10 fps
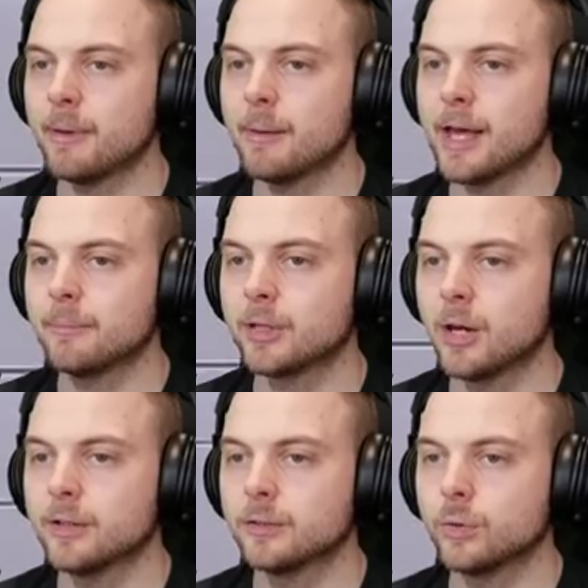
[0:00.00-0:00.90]
bye, We're
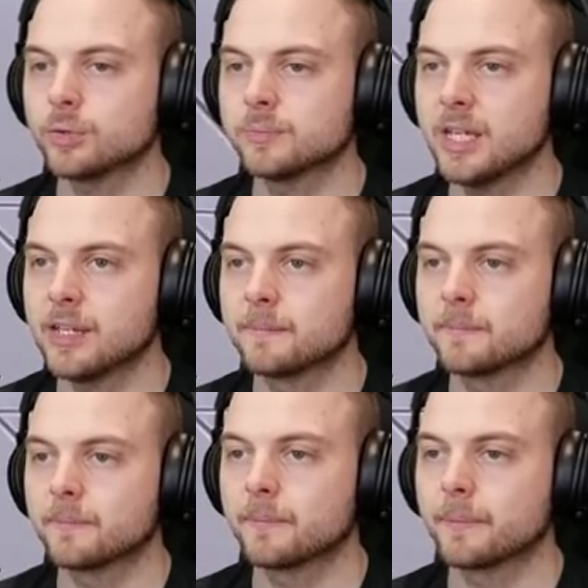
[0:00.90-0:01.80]
going. Oh, some tea.
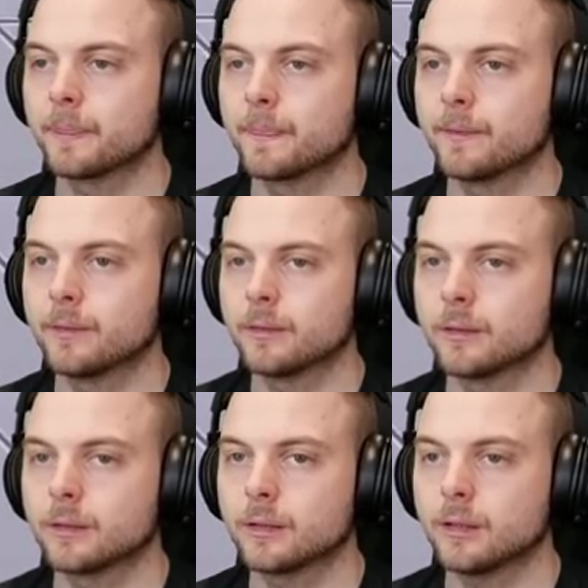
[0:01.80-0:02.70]

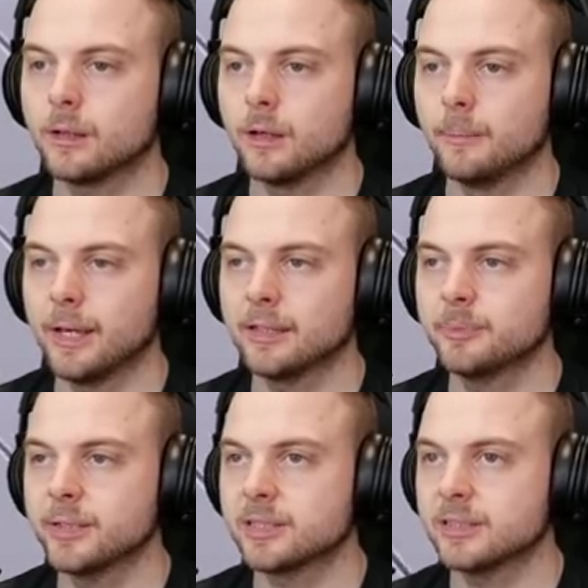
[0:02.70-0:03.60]
Oh, man, this
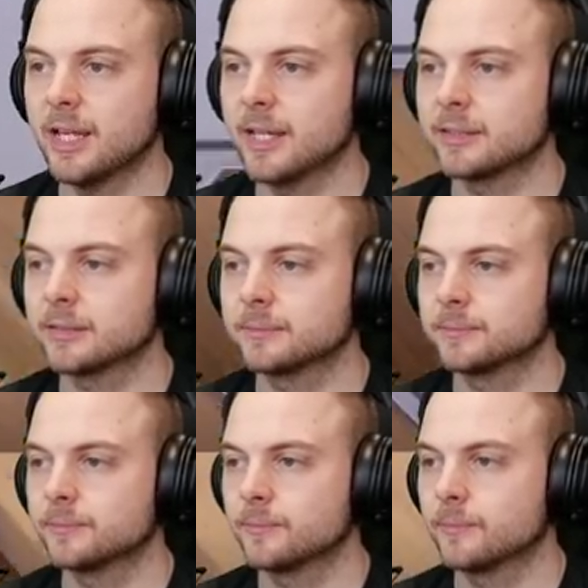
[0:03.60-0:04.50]
place is nice.
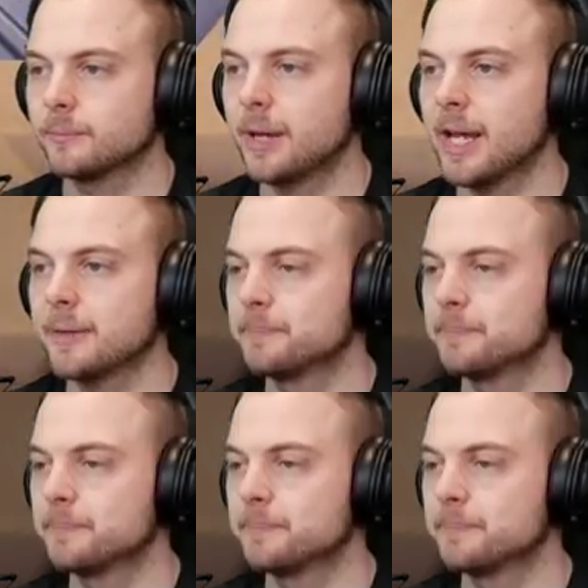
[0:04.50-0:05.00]
Bye.